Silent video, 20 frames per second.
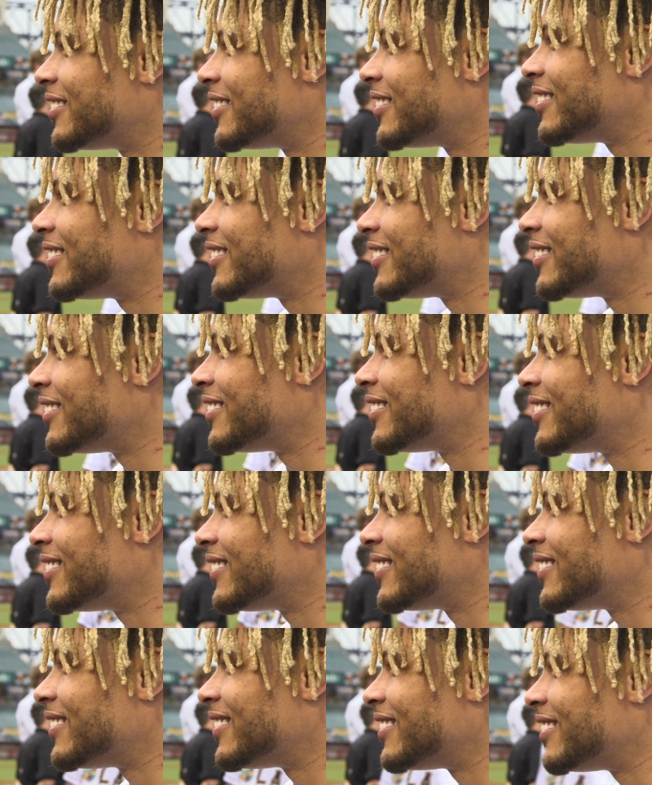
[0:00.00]
it seems like
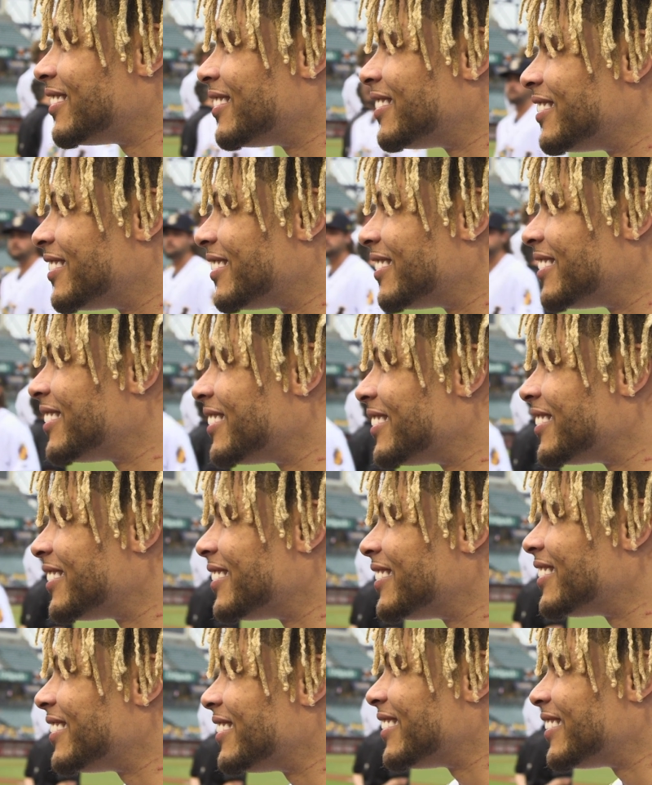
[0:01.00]
they lose
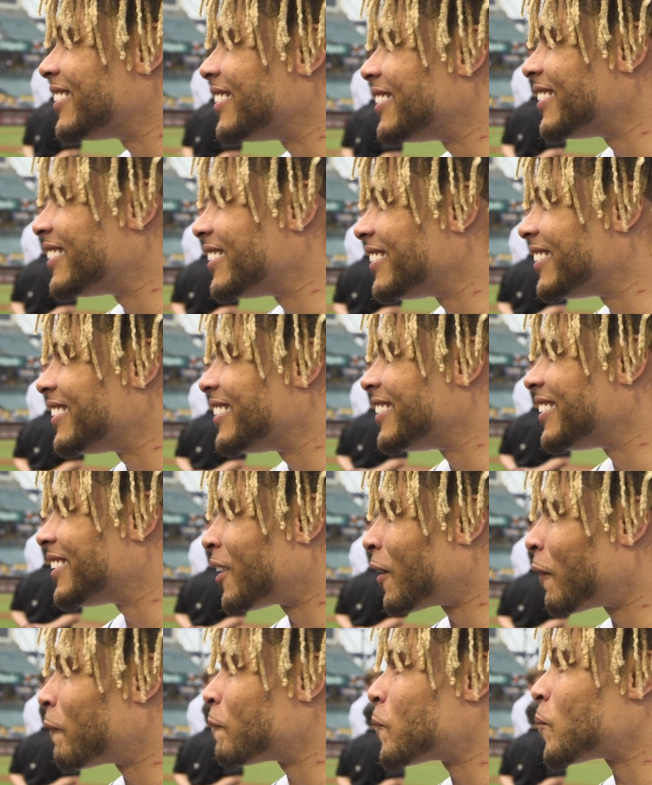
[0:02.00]
2 games, and it's
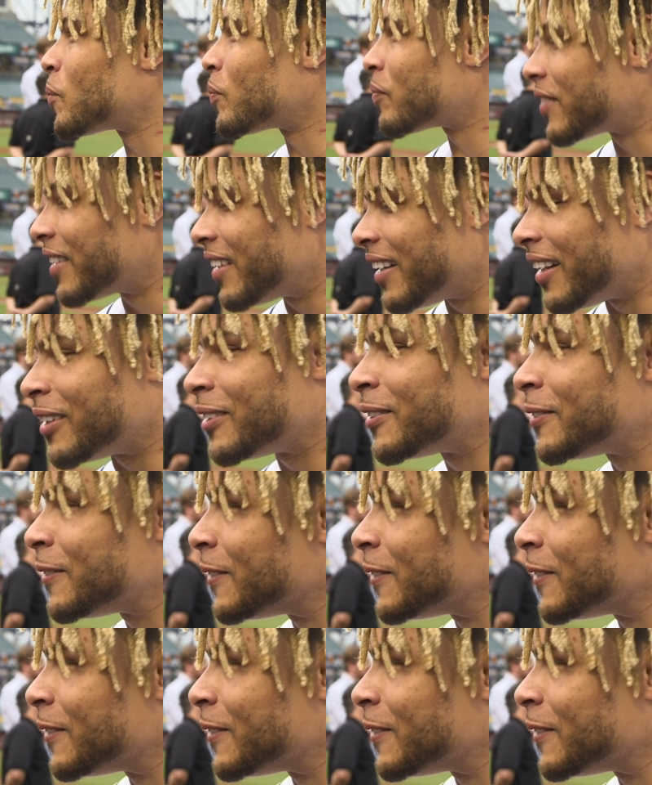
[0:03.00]
like it's not enough.